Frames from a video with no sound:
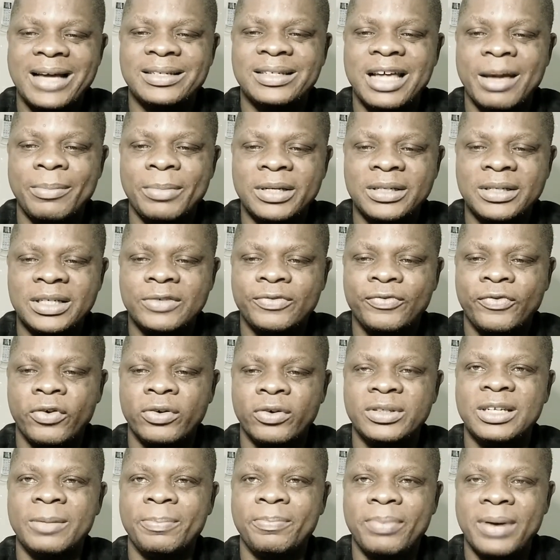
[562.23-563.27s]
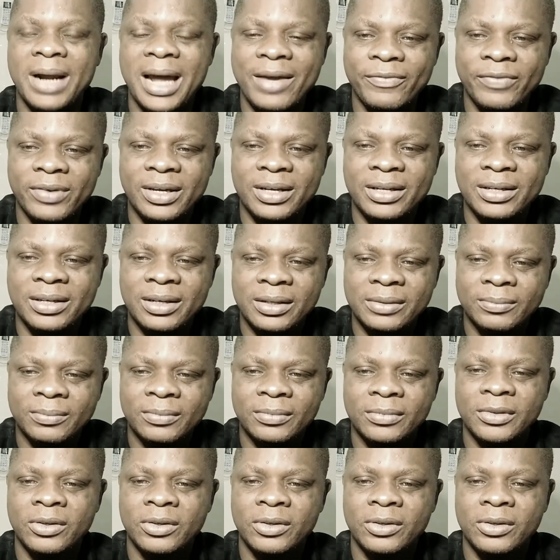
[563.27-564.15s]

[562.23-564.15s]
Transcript: as damages for depriving